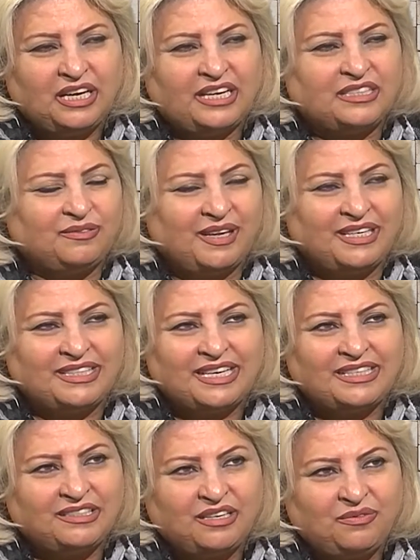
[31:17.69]
It's very
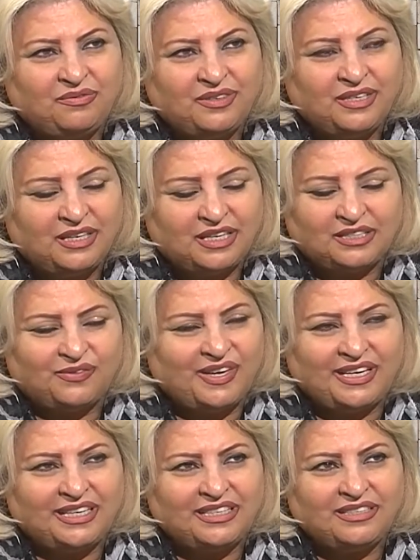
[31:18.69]
sensitive, it's
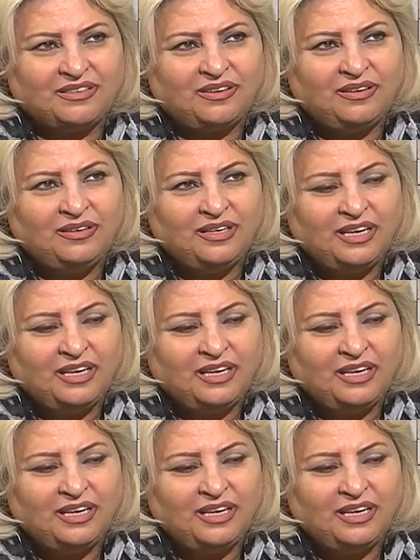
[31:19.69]
very critical,